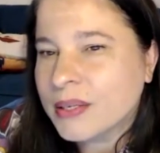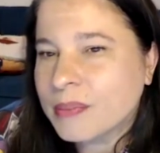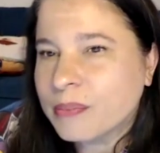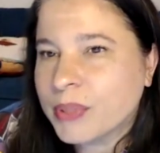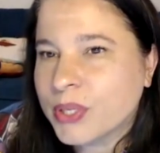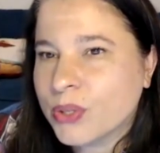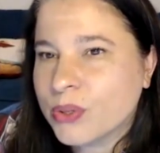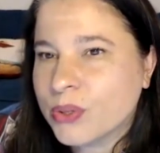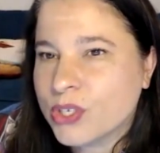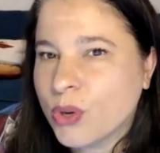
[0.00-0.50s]

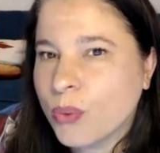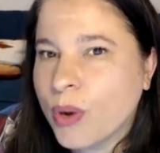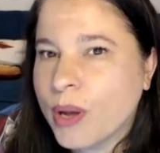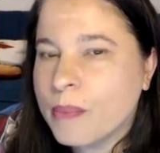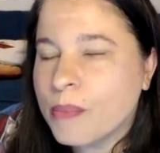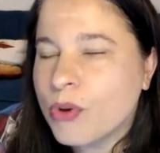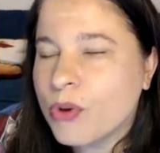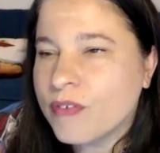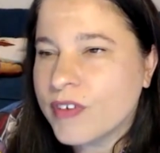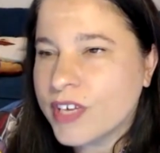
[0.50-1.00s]
but also we're
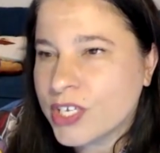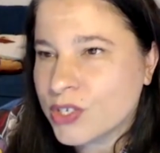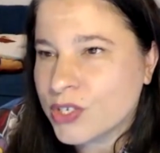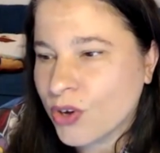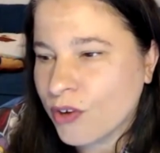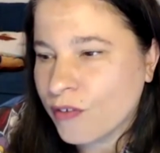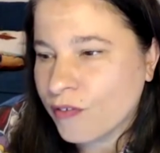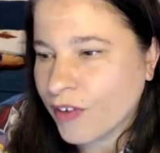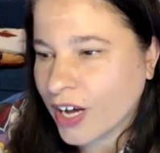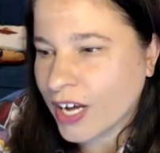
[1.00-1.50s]
moving
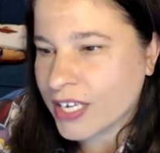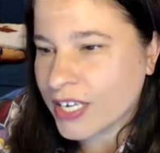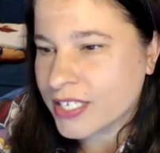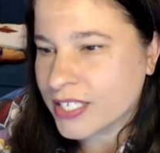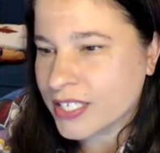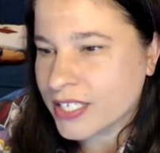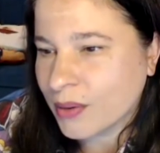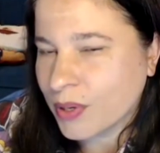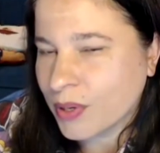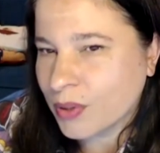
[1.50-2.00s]
so fast
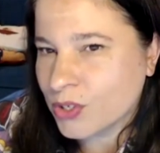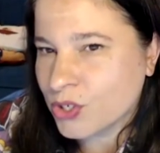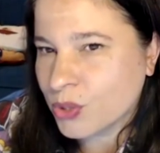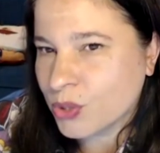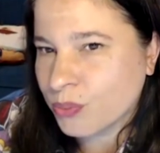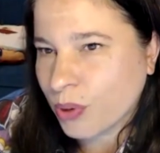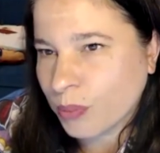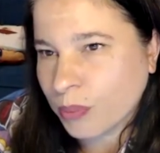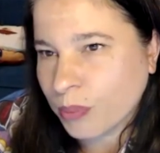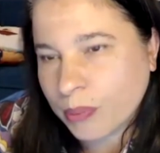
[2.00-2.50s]
that we should
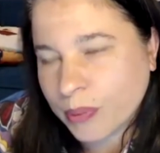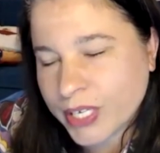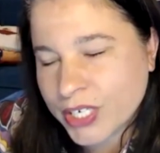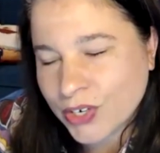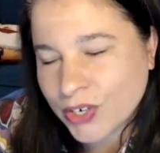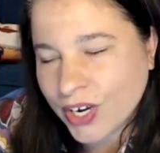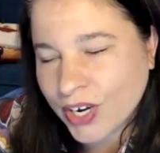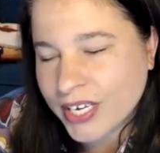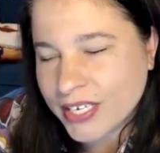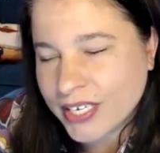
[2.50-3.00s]
probably
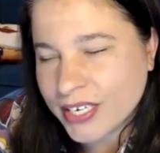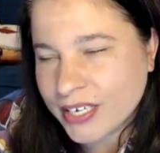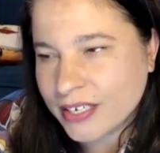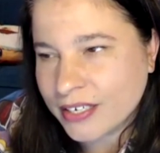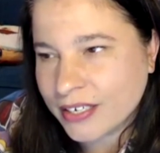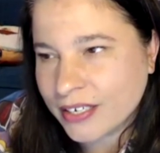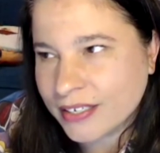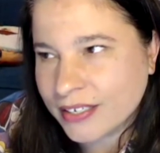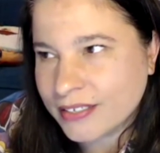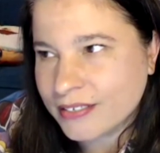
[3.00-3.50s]
try
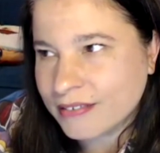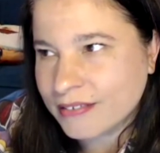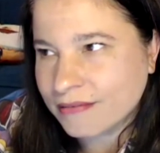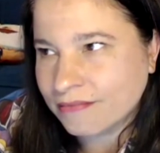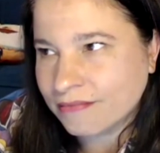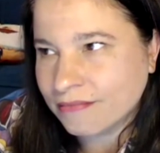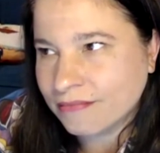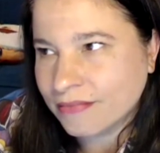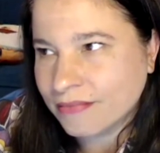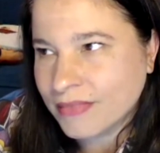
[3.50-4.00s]

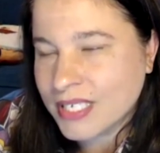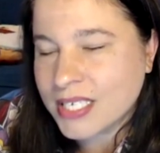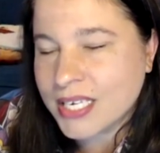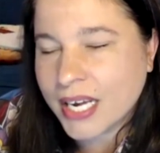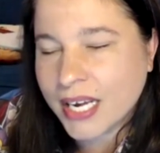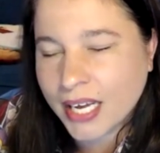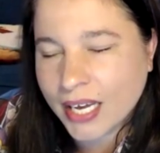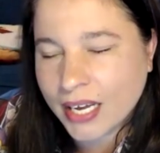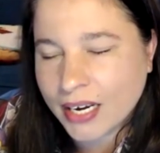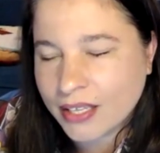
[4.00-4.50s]
and
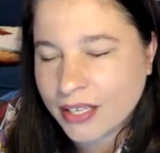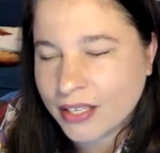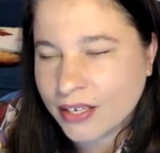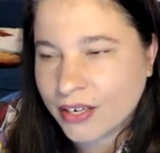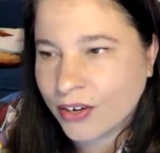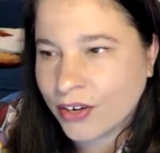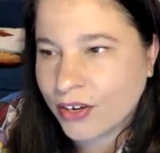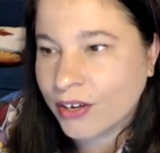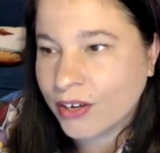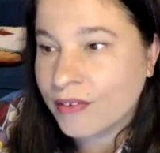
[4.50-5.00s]
stay ahead of the
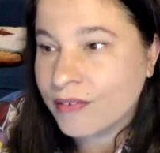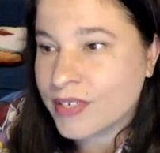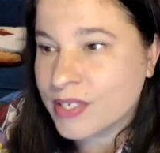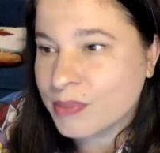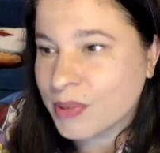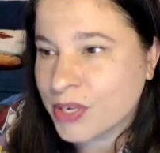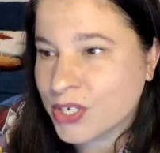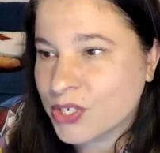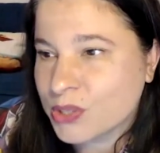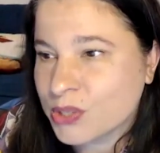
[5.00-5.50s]
curve as
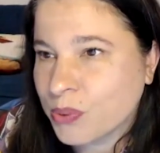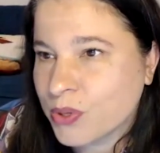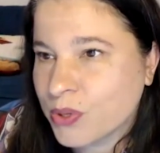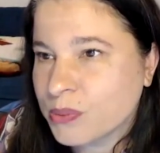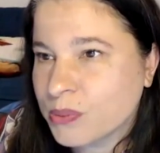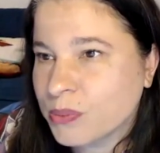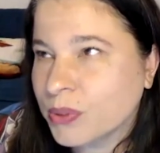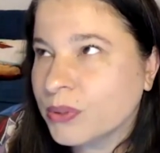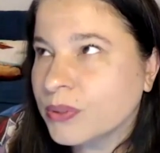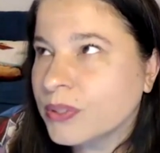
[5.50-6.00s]
much as
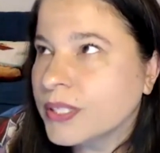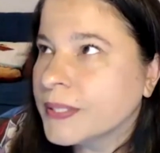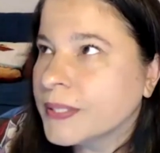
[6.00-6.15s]
possible,